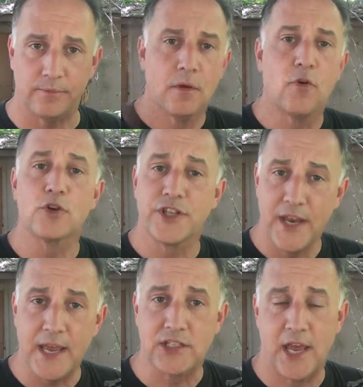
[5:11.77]
Of course, the
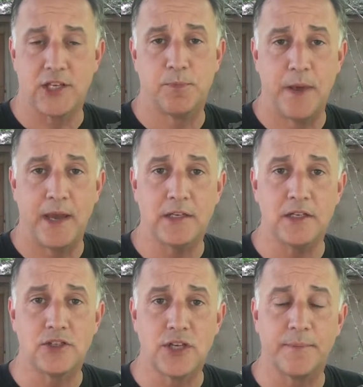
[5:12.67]
next aspect
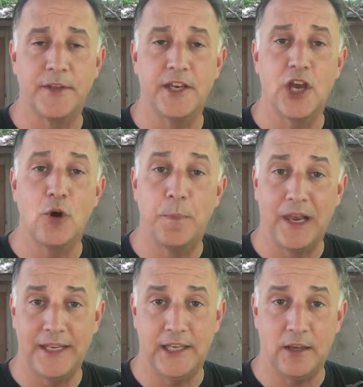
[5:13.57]
is something to go
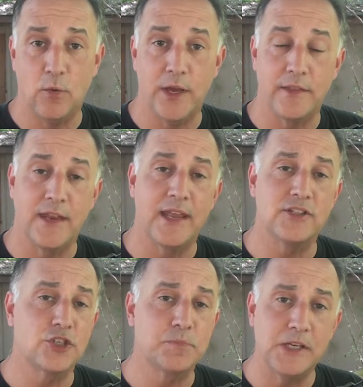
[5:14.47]
plinking with, and that
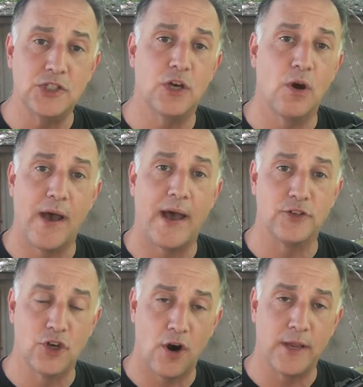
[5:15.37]
just means to go out
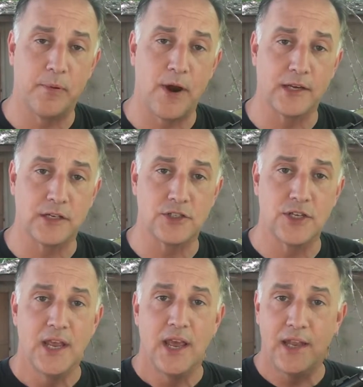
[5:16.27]
and target practice
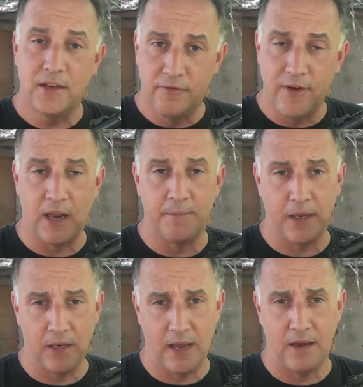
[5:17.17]
and develop
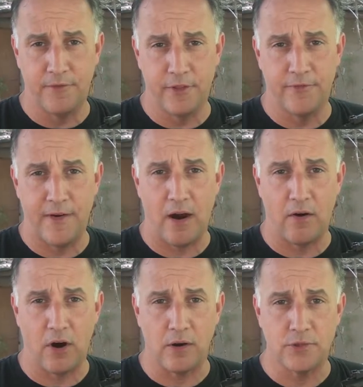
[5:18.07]
a love for the
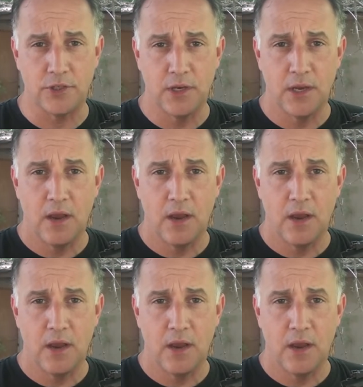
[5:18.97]
firearms.